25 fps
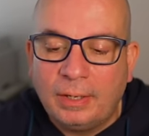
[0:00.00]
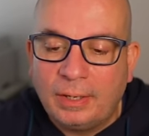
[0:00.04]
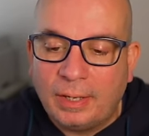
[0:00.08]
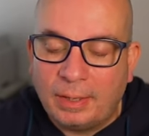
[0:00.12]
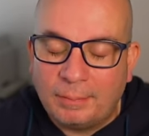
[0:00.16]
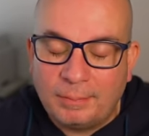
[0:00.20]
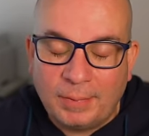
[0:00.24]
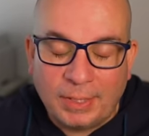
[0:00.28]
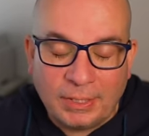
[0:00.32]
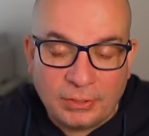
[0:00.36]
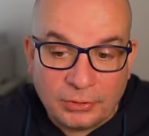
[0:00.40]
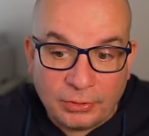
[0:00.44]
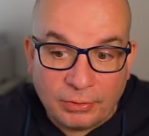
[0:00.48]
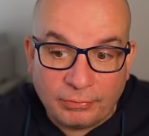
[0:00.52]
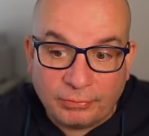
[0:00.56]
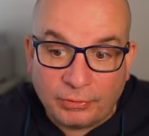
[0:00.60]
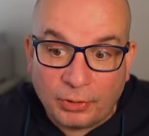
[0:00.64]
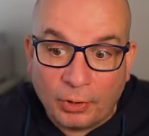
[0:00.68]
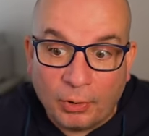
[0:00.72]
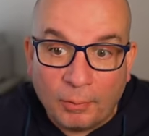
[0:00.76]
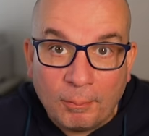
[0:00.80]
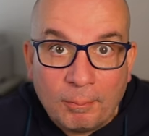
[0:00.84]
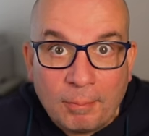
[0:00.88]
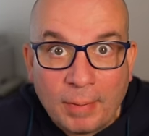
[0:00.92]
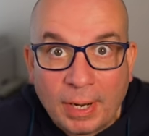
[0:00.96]
It means you've
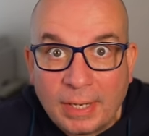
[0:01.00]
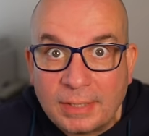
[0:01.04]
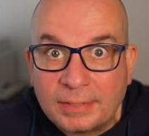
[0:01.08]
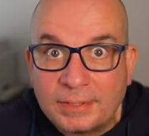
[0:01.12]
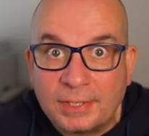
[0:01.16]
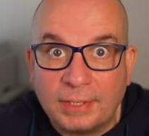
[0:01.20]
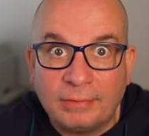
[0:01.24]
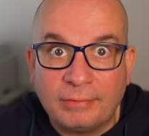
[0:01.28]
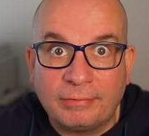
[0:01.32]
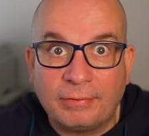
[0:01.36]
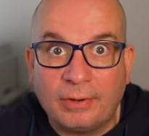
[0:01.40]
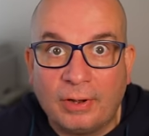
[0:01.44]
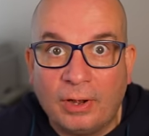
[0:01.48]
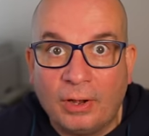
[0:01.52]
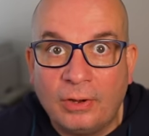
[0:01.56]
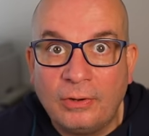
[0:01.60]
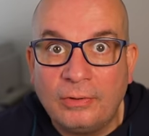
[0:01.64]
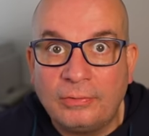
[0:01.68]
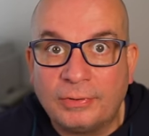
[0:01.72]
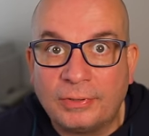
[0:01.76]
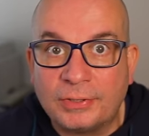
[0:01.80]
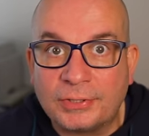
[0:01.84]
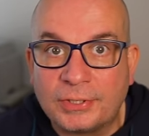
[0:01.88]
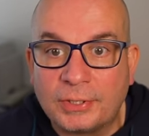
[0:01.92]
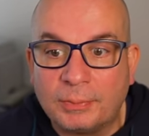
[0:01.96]
got massive
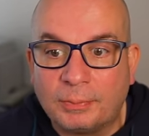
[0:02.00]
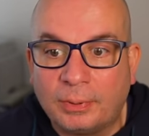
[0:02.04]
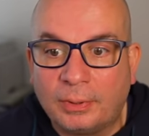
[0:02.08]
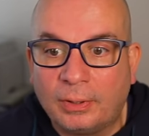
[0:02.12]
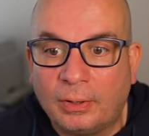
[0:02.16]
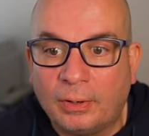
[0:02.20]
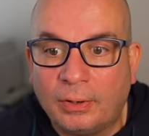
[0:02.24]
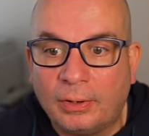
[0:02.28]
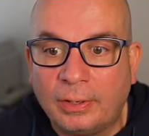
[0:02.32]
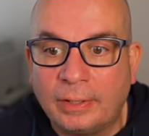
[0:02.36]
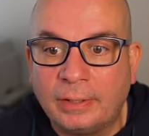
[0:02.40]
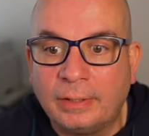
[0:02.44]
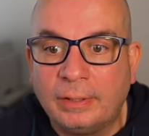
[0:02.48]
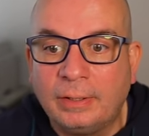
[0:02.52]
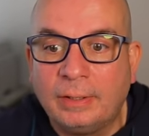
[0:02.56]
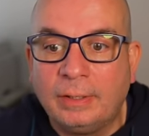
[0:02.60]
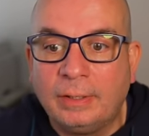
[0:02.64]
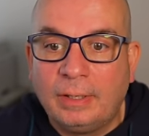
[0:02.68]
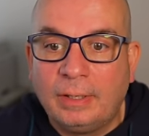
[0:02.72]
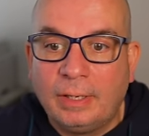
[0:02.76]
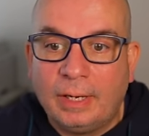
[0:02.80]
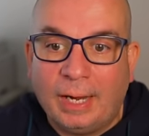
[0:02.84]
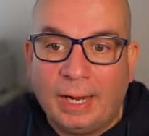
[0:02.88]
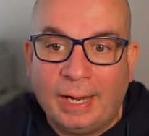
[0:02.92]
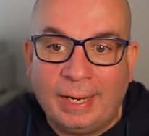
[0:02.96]
oversupply,
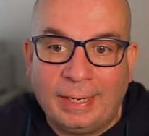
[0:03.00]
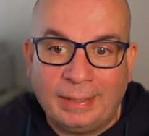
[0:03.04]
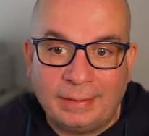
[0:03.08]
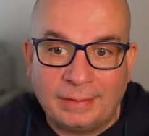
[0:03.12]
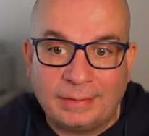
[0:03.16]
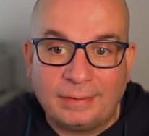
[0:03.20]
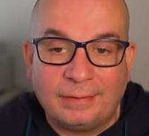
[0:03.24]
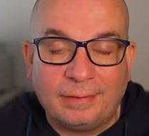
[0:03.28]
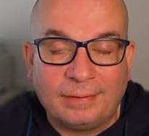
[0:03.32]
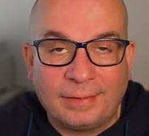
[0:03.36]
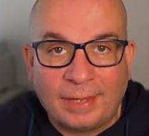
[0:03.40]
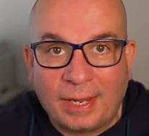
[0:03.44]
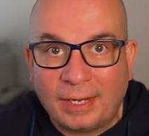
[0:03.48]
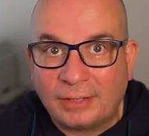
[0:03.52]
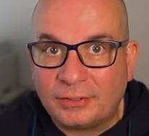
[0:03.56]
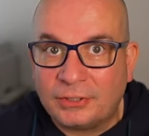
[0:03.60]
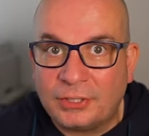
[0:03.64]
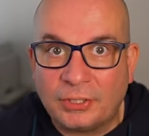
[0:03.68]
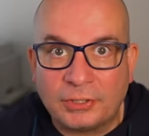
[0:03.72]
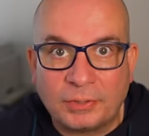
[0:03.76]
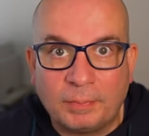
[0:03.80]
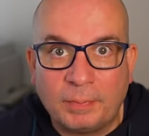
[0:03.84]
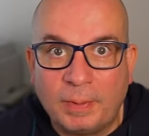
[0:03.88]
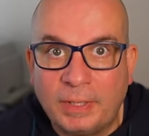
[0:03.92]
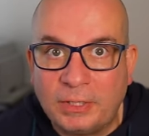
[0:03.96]
and that
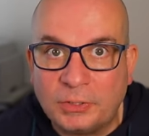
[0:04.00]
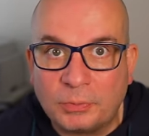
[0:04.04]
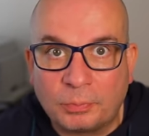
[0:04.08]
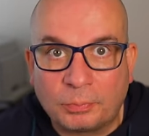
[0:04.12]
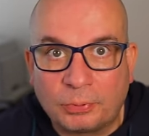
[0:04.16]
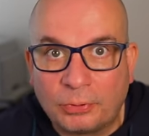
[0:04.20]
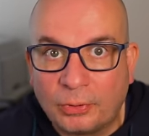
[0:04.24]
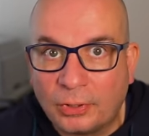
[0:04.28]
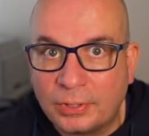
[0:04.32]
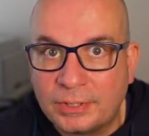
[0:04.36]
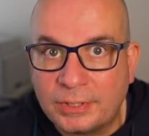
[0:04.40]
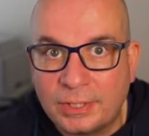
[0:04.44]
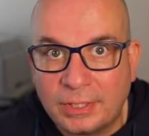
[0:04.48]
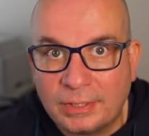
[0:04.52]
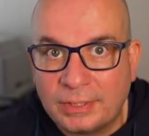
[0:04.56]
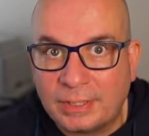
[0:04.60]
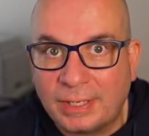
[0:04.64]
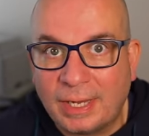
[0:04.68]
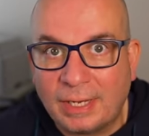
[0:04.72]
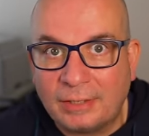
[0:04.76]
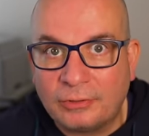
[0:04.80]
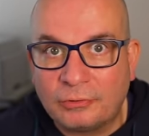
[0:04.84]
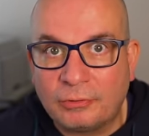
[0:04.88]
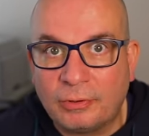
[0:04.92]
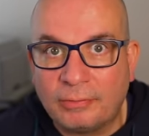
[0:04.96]
just means prices
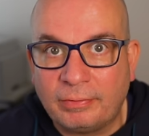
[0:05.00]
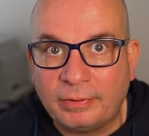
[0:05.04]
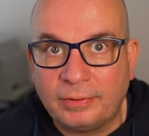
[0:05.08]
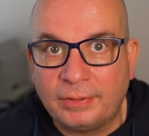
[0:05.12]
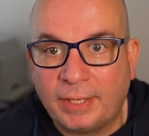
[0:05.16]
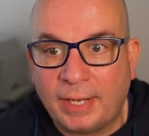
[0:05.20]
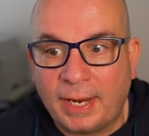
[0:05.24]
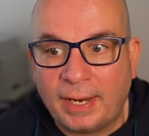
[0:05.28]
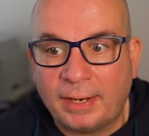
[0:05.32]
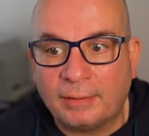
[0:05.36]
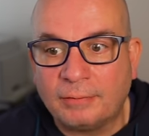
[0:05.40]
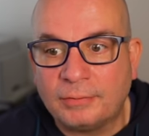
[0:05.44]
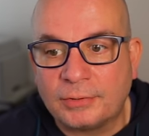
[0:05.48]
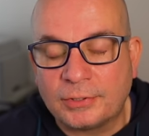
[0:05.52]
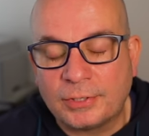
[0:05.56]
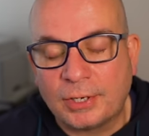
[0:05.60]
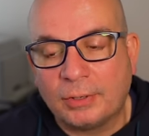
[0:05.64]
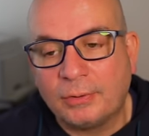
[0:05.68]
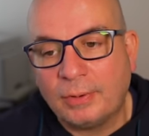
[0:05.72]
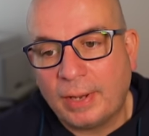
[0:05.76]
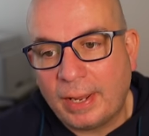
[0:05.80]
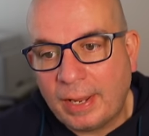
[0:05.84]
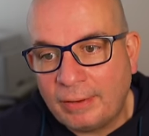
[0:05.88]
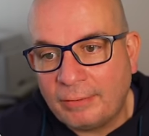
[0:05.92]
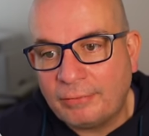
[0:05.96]
get driven down.
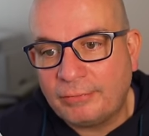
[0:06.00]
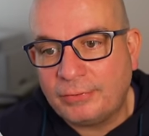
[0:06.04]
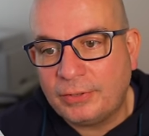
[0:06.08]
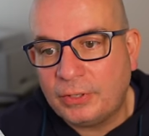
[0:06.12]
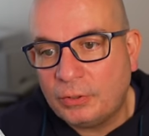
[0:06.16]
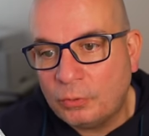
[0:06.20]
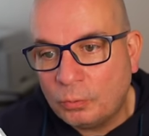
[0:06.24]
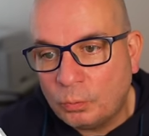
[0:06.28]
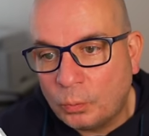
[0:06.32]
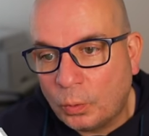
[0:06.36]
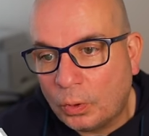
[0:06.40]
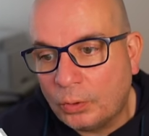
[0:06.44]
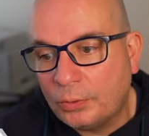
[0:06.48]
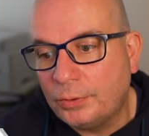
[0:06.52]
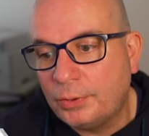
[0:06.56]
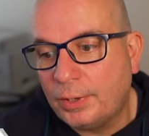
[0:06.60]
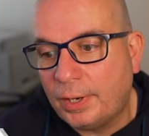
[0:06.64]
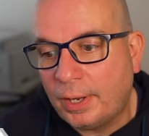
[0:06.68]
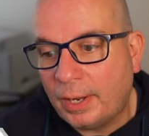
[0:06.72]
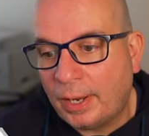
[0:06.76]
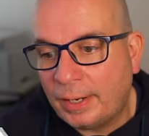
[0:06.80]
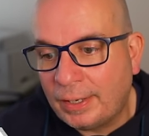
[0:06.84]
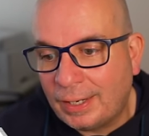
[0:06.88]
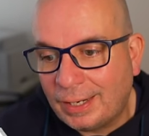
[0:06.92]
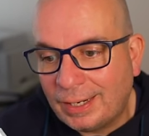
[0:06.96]
So if you want
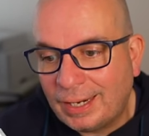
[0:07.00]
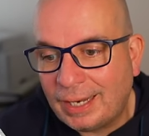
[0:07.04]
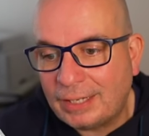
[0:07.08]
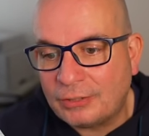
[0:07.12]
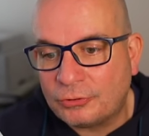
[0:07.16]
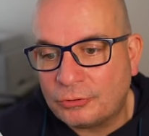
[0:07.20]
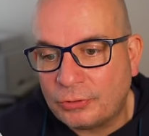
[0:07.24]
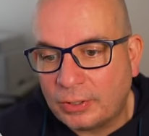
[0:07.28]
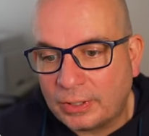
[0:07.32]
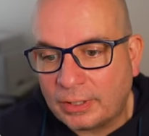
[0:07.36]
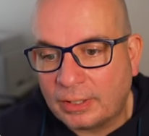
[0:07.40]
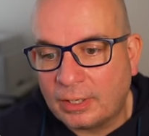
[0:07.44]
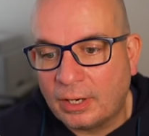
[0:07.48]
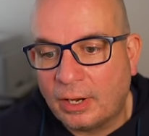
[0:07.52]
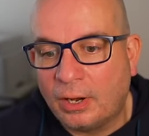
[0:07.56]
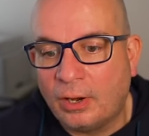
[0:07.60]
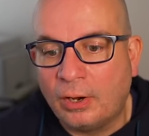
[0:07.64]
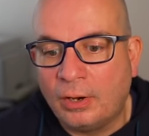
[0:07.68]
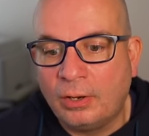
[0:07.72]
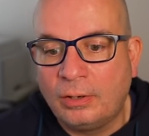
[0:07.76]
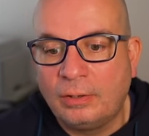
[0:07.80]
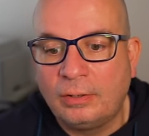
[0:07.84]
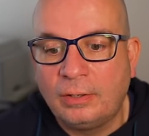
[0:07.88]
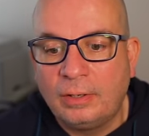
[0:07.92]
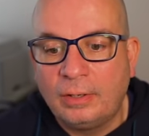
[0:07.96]
an electric
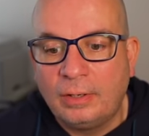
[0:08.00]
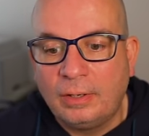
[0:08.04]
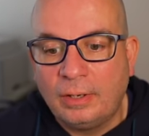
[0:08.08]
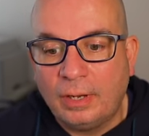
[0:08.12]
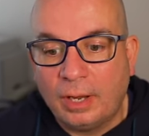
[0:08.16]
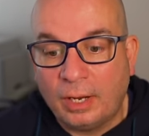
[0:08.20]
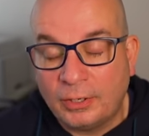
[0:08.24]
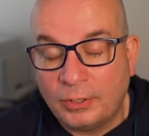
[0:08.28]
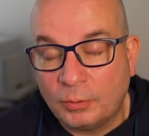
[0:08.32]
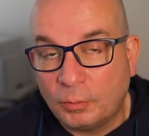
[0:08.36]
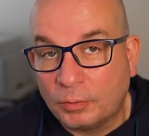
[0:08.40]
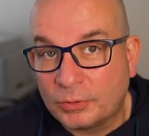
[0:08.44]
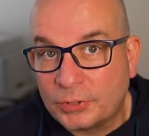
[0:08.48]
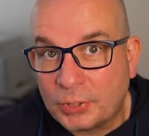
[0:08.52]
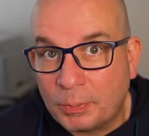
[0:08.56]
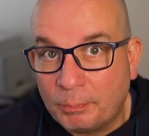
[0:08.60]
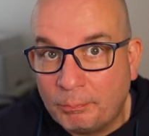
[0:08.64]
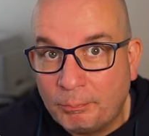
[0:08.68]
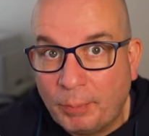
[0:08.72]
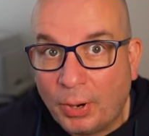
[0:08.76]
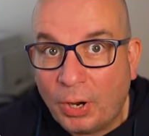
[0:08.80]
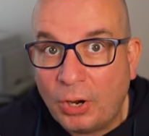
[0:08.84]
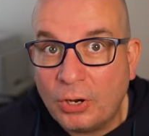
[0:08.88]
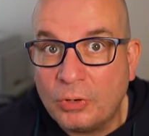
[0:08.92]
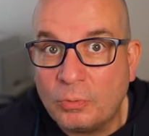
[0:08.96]
car and you want to
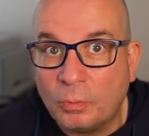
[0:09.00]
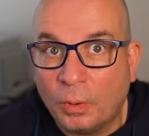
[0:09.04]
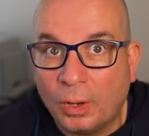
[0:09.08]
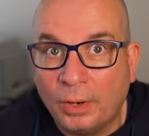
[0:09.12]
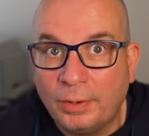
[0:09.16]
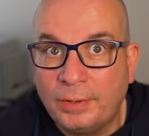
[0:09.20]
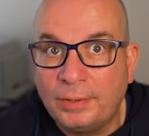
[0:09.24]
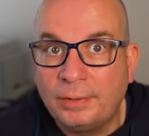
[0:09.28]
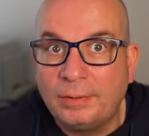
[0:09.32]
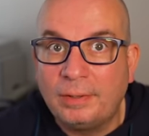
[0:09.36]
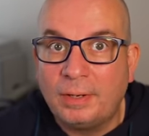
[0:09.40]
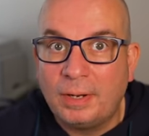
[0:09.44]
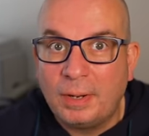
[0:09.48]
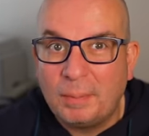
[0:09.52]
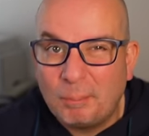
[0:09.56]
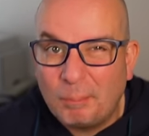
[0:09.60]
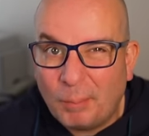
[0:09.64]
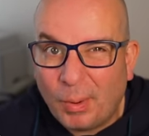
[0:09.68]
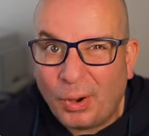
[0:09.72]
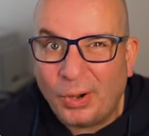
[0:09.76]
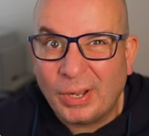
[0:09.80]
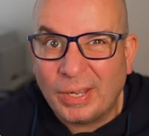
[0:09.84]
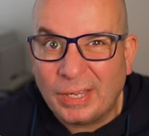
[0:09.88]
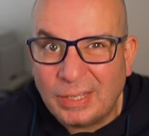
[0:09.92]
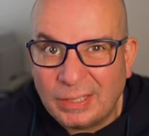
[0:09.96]
buy one,
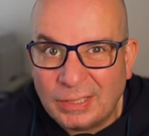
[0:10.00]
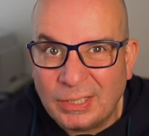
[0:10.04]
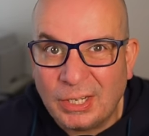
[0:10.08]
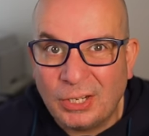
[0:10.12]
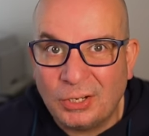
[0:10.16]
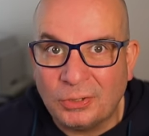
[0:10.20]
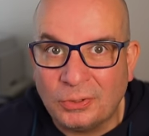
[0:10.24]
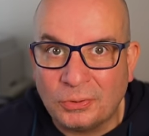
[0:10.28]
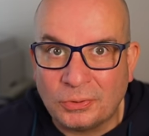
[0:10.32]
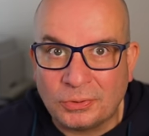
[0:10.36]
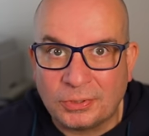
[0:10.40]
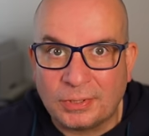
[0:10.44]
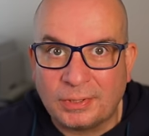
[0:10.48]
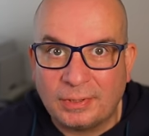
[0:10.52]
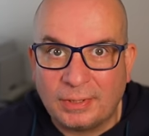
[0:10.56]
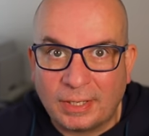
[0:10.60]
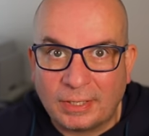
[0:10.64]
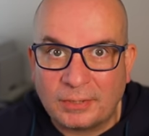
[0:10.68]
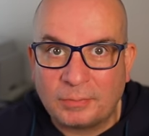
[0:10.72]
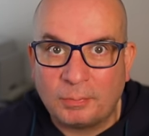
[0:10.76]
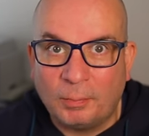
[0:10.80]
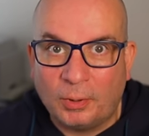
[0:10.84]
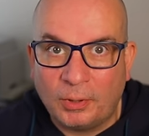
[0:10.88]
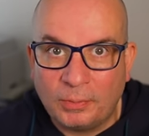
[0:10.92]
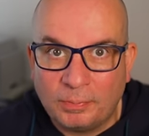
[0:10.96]
buy it used.
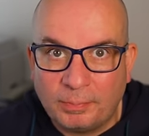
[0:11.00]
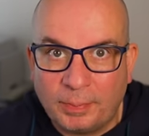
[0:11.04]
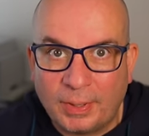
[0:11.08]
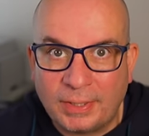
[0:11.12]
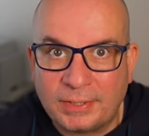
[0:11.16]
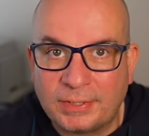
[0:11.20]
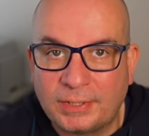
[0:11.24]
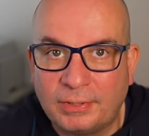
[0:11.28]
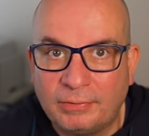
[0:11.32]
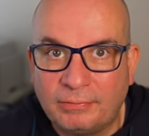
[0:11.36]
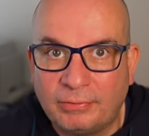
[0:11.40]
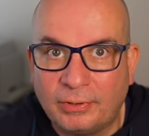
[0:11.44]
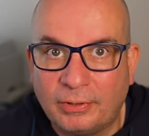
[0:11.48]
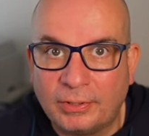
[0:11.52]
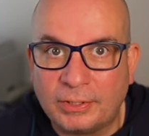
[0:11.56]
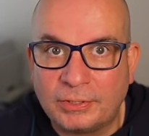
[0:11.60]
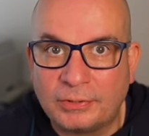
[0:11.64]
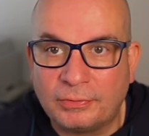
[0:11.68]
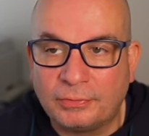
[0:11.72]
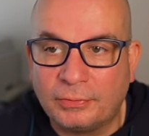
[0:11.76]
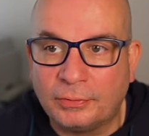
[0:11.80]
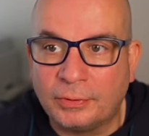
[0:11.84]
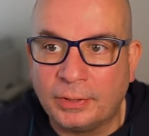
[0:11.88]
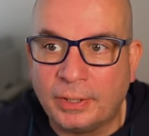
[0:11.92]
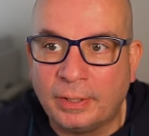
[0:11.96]
That's my best advice
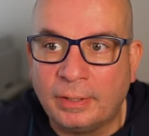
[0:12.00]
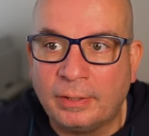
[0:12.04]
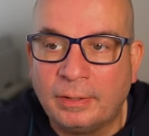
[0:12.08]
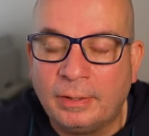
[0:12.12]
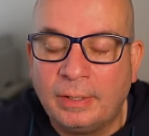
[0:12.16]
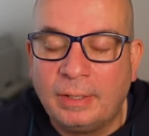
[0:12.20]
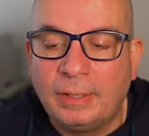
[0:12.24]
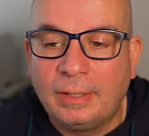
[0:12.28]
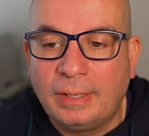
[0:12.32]
for you.